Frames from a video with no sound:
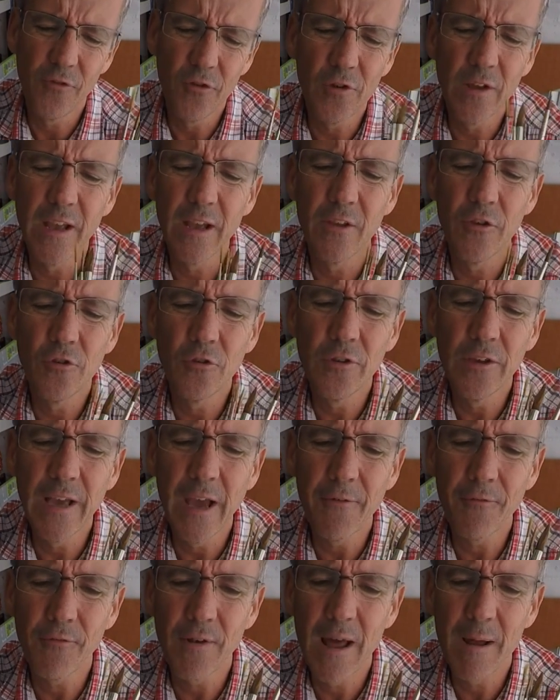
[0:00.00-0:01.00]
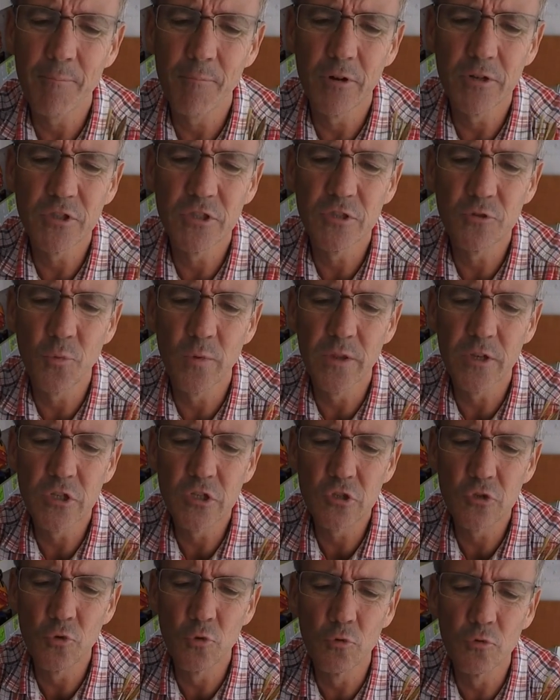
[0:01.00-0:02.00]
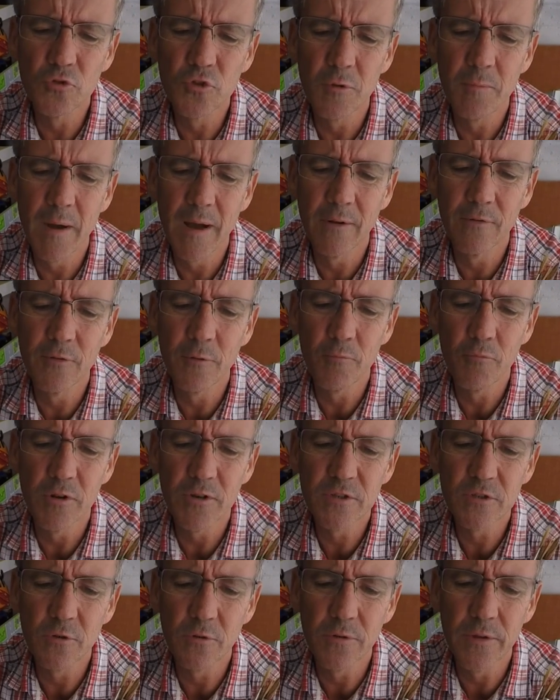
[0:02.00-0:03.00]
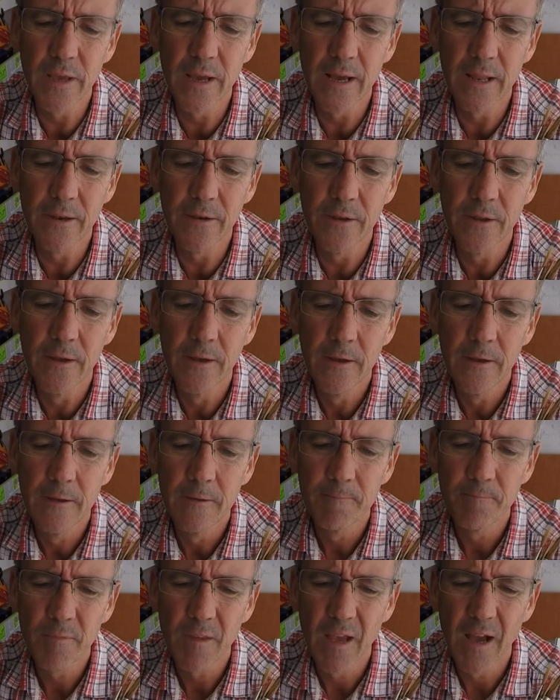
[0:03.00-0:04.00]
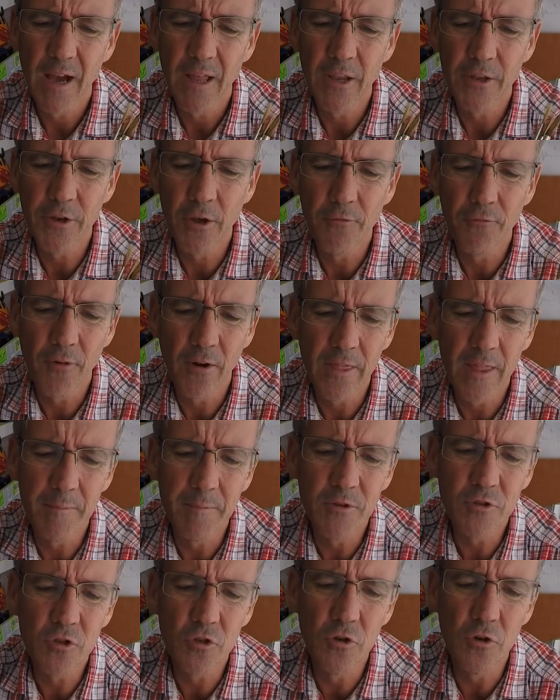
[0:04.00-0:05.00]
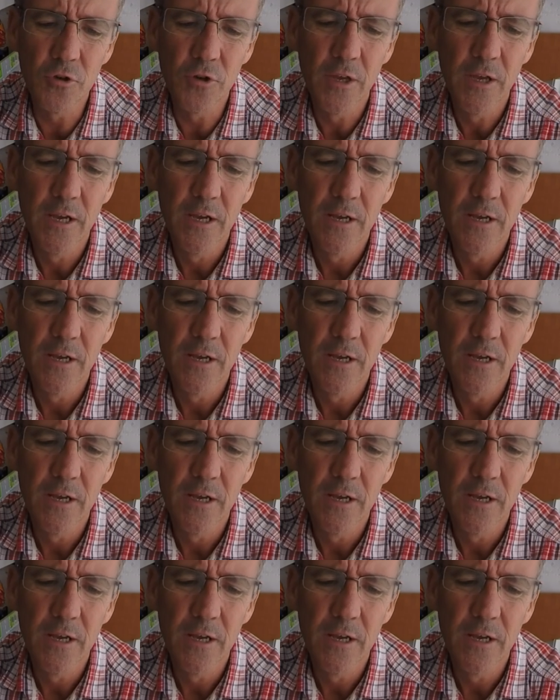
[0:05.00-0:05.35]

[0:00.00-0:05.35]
You can get flat brushes with a short amount of bristle on the end, and I don't find them as good.